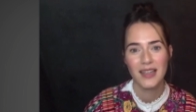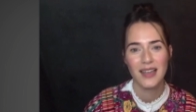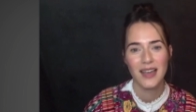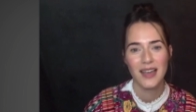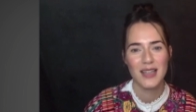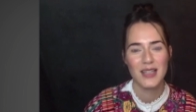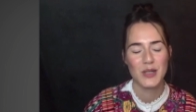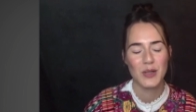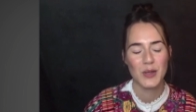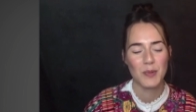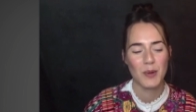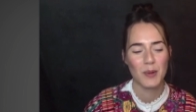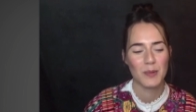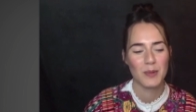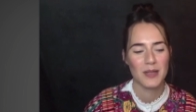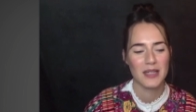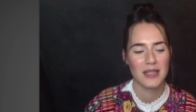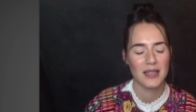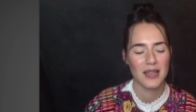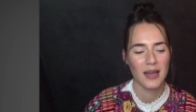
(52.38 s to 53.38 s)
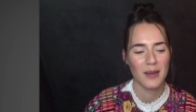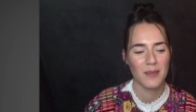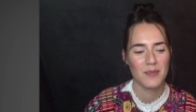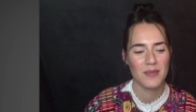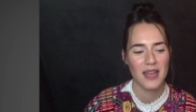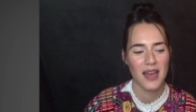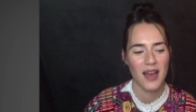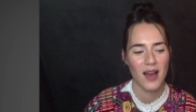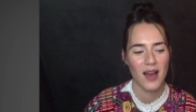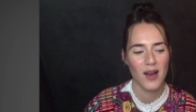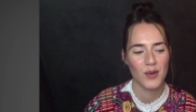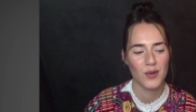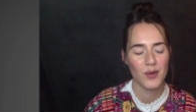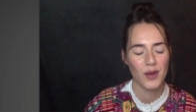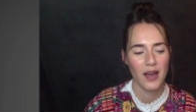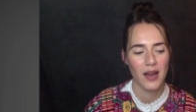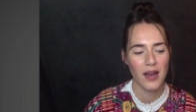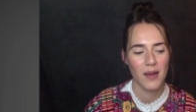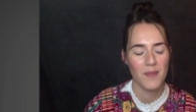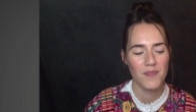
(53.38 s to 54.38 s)
as you could probably um, tell.
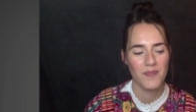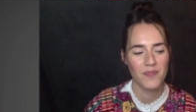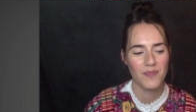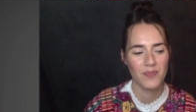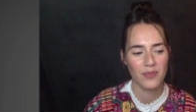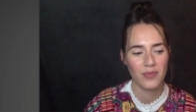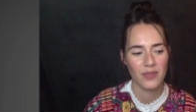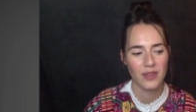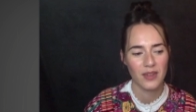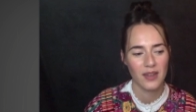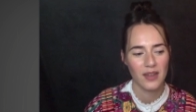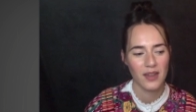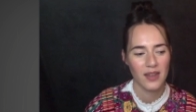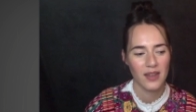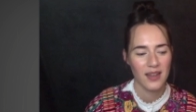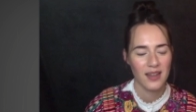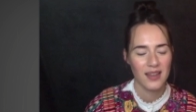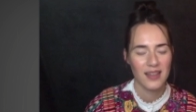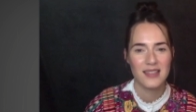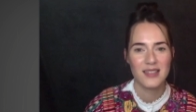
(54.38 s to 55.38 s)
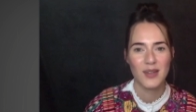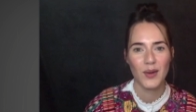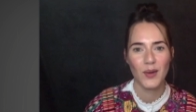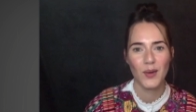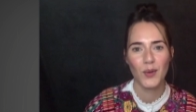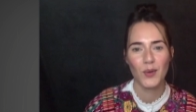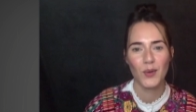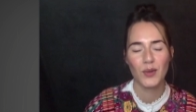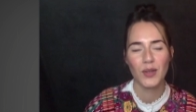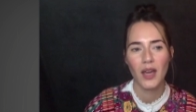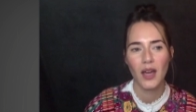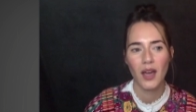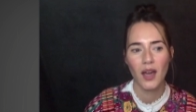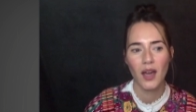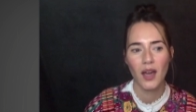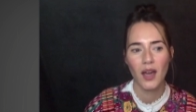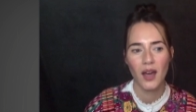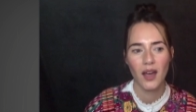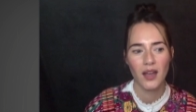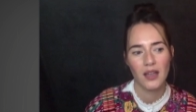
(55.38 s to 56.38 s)
Um, oh, yeah. So,
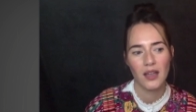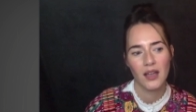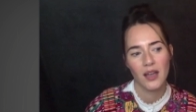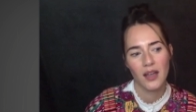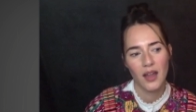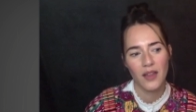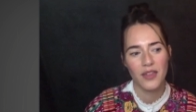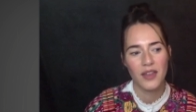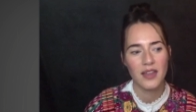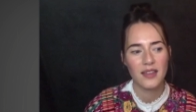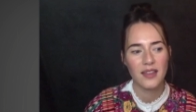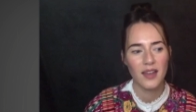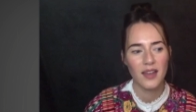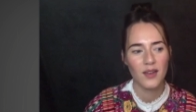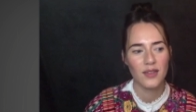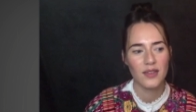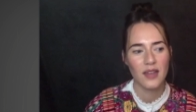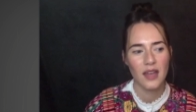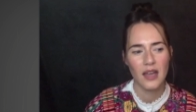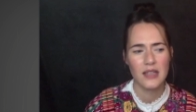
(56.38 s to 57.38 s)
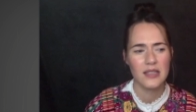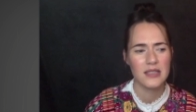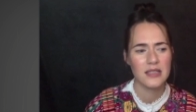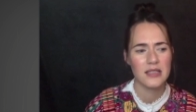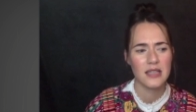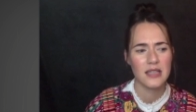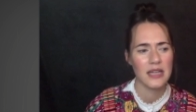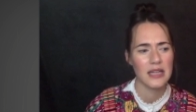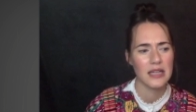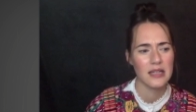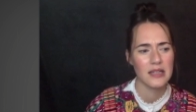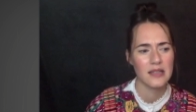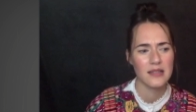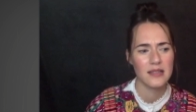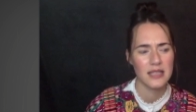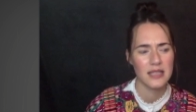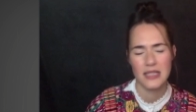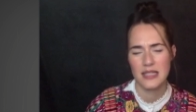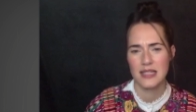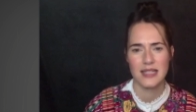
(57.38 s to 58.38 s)
yeah, I think that he, he
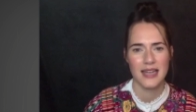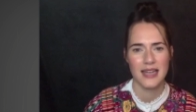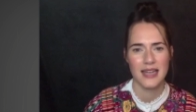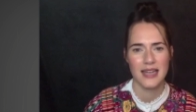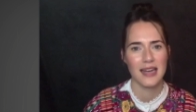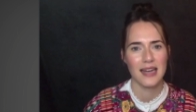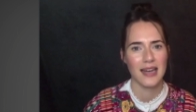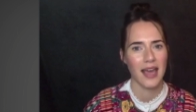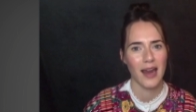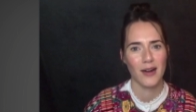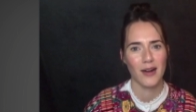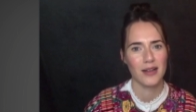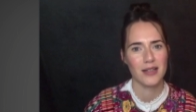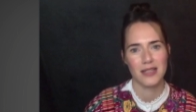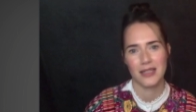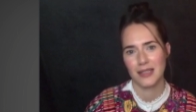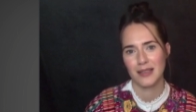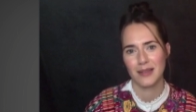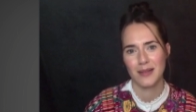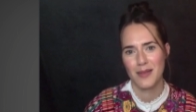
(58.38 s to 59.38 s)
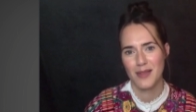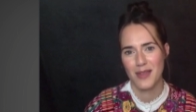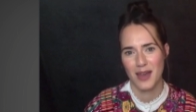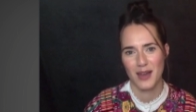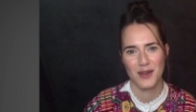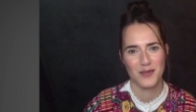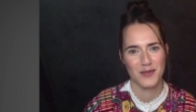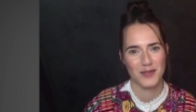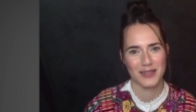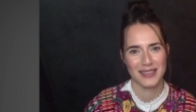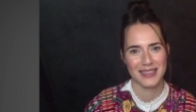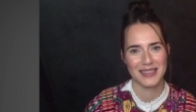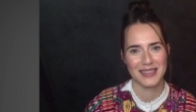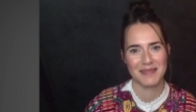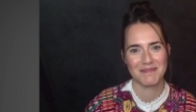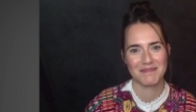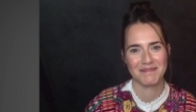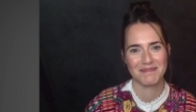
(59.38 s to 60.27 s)
didn't stay in character, thankfully.